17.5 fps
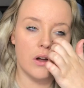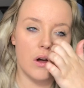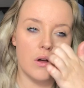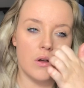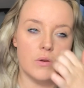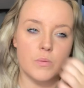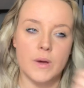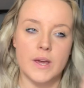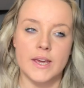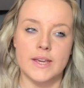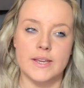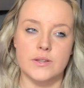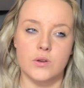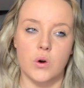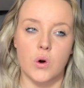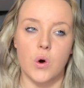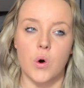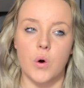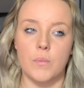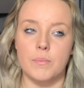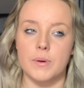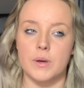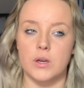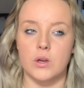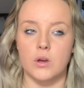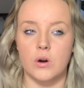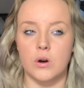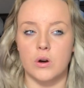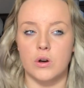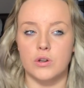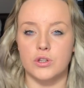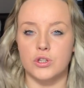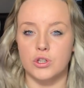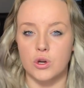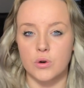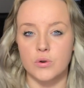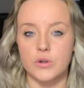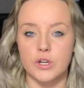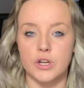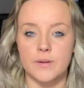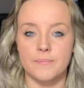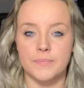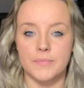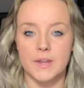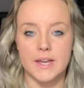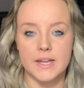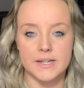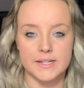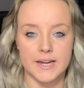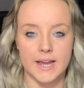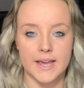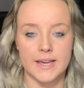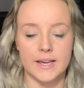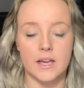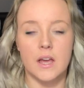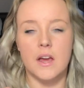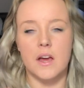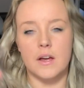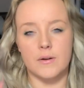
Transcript: always up your sodium intake,